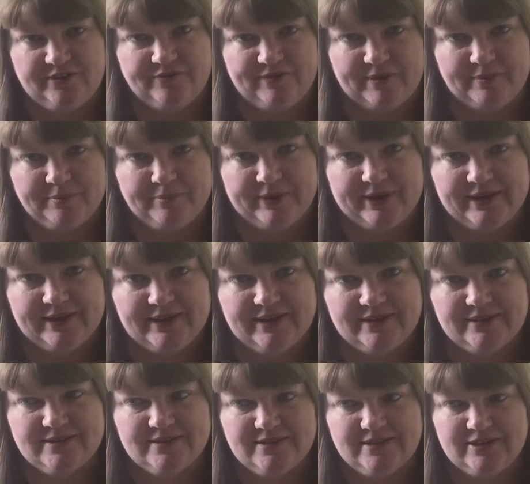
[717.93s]
fabric,
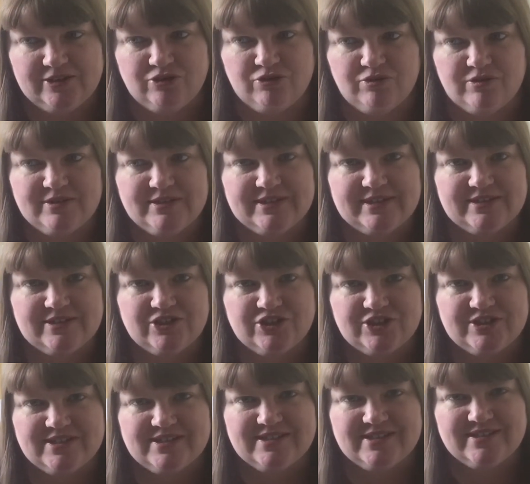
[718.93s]
your crosses
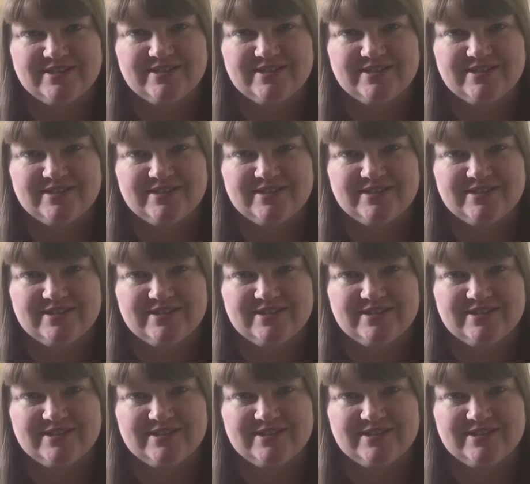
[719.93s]
just,